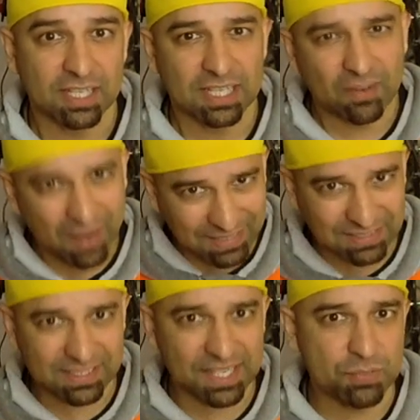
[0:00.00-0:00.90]
Now, as
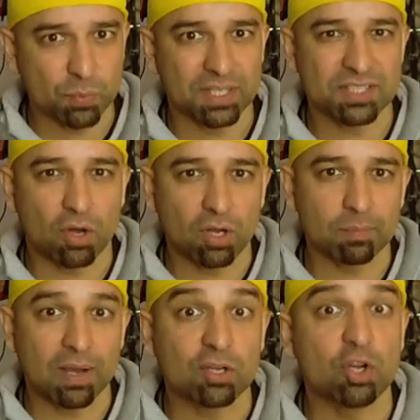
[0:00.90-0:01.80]
stage 1 is all
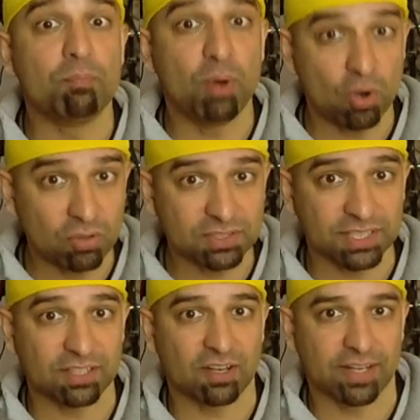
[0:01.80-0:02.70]
about
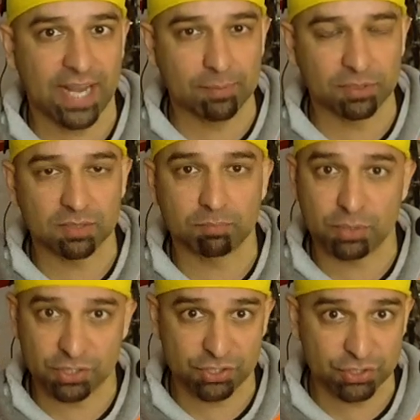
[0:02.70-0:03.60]
composing on Ableton
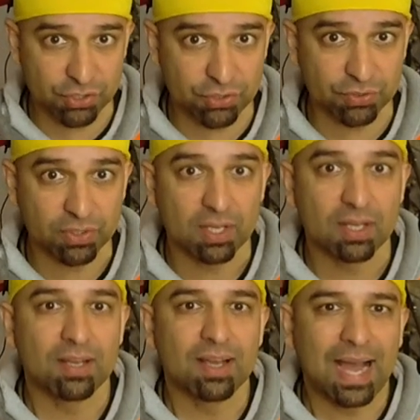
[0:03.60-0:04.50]
Push 2,
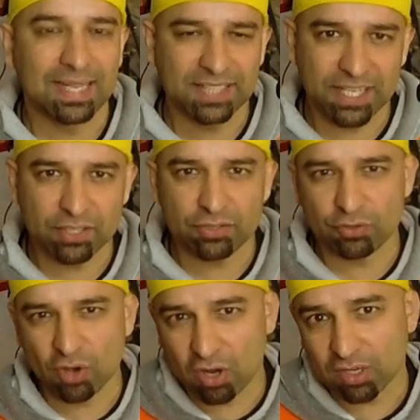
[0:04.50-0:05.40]
I take you
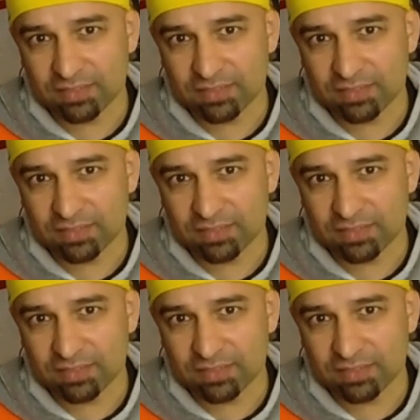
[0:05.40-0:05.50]
through all of